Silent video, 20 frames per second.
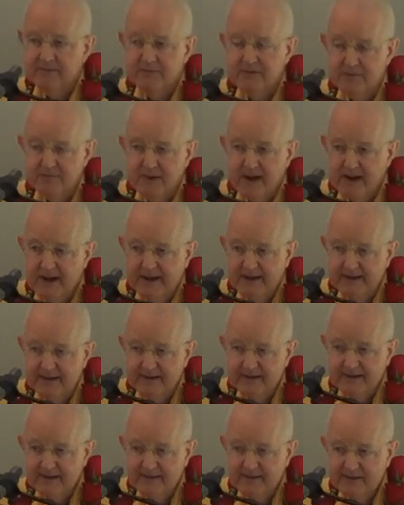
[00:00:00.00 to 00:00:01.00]
of the
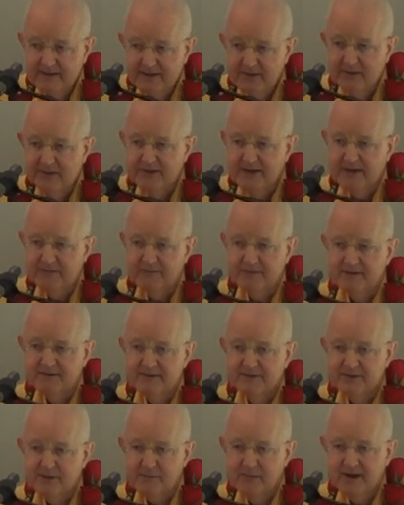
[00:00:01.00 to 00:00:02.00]
mind you know that one,
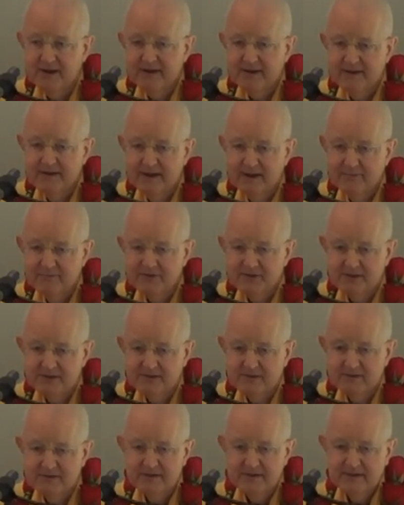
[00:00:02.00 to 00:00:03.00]
the mind
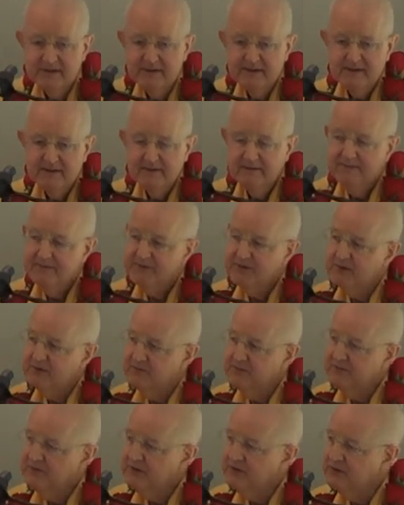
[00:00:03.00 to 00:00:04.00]
obstacle.
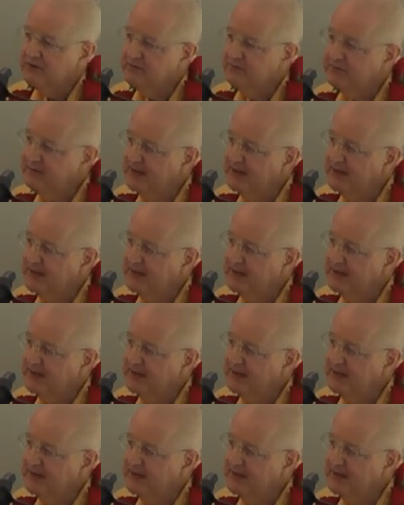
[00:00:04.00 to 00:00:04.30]
To go